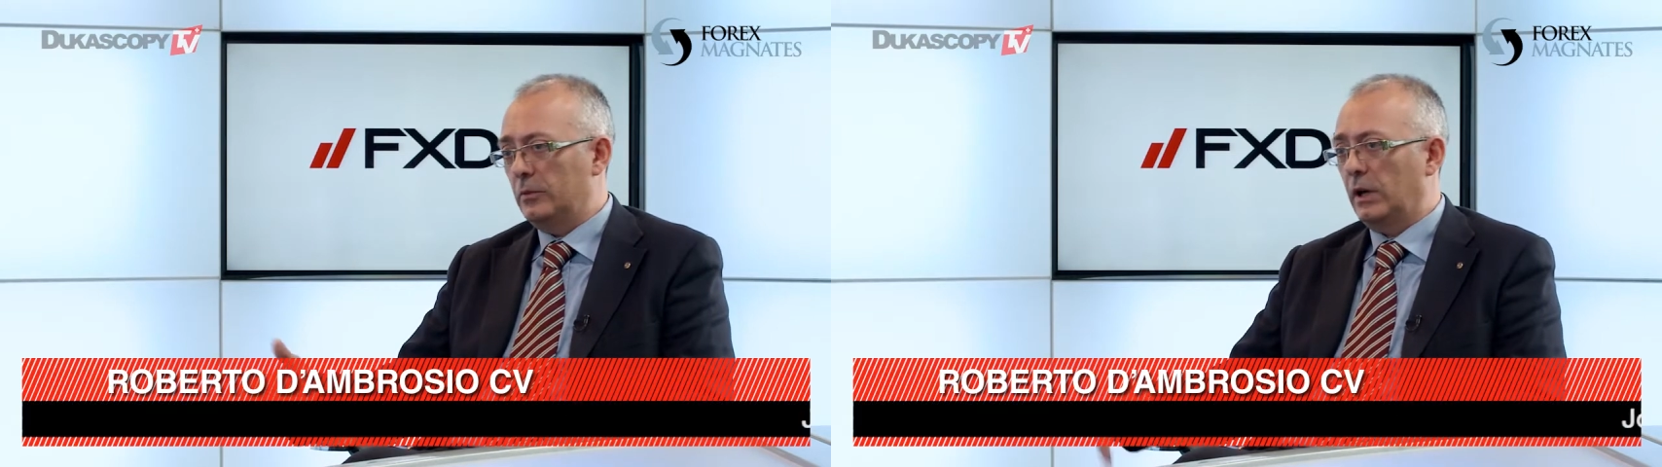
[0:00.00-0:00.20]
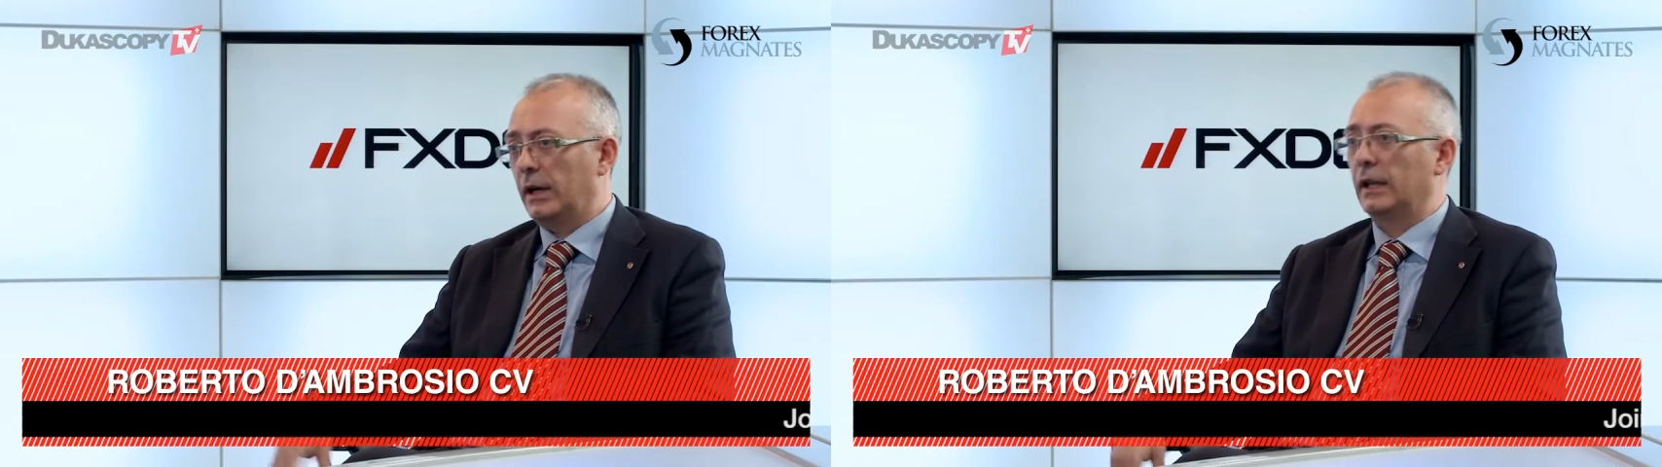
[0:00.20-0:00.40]

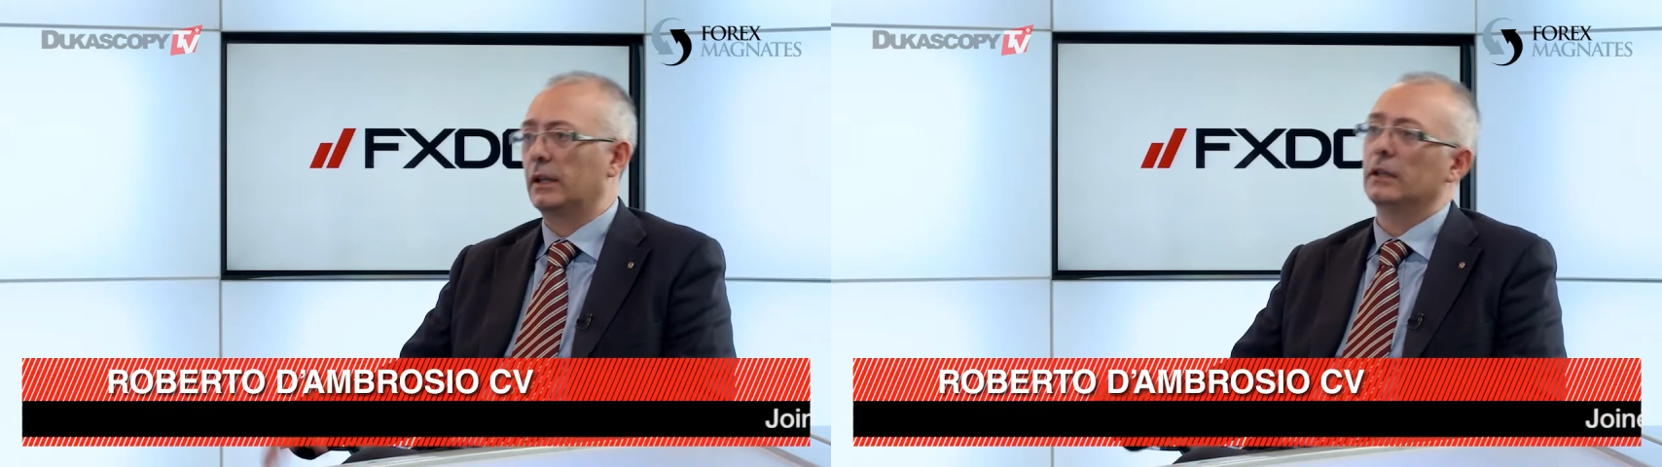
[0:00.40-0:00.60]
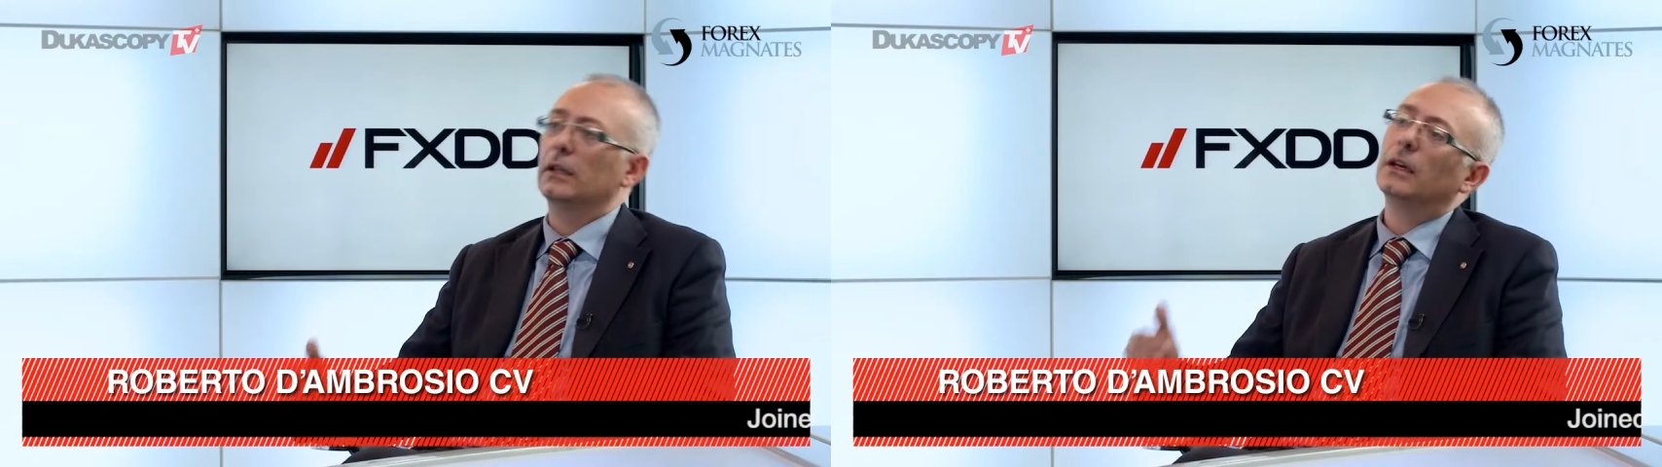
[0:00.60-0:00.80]
market
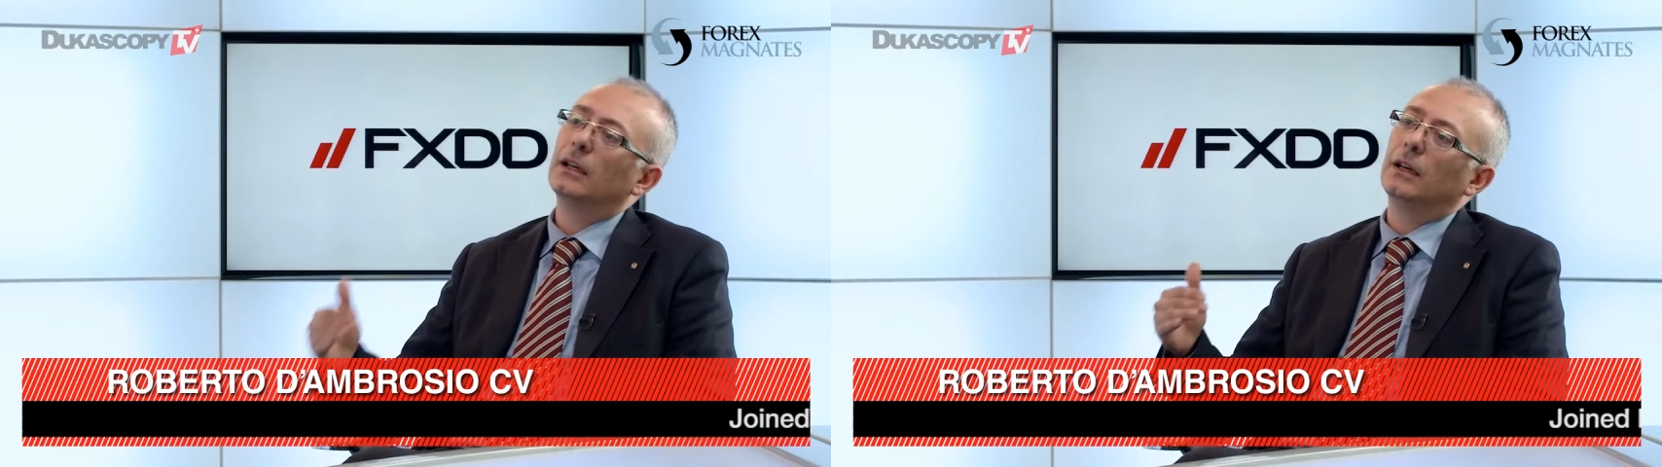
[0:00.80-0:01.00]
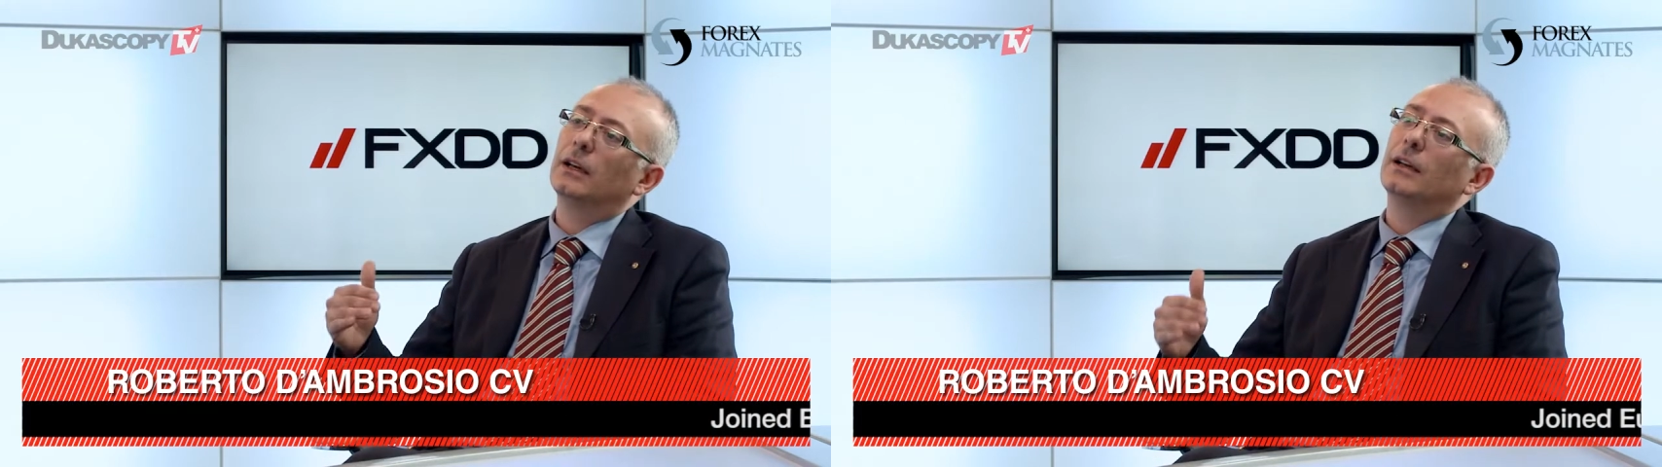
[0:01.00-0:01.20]
and
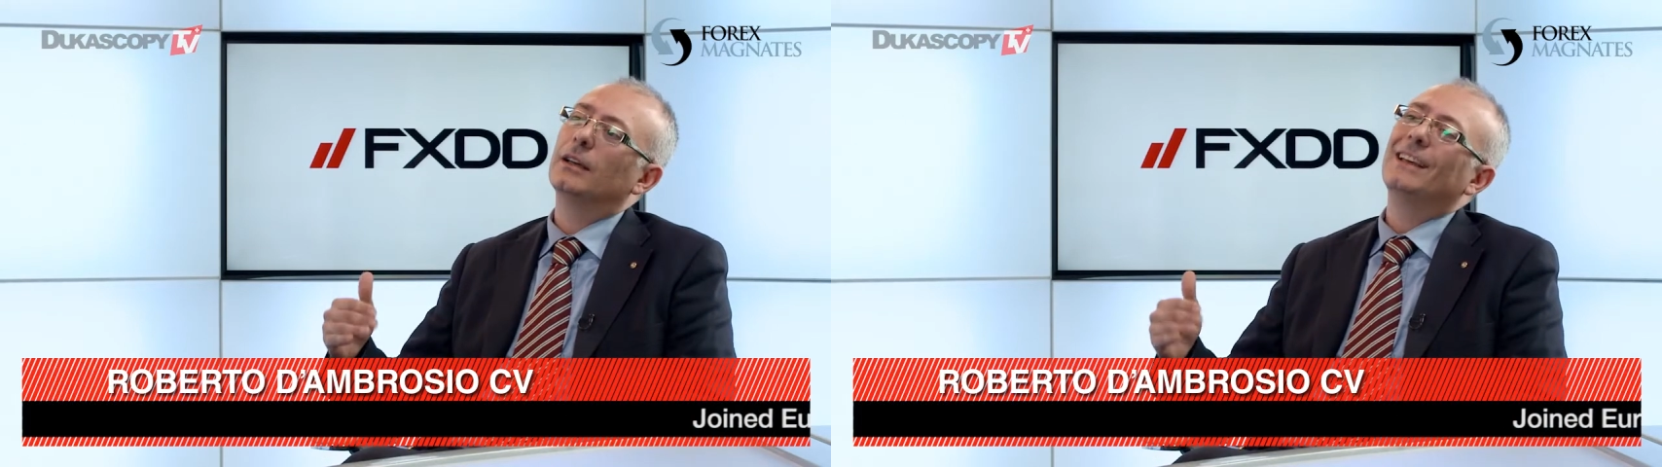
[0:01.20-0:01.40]
the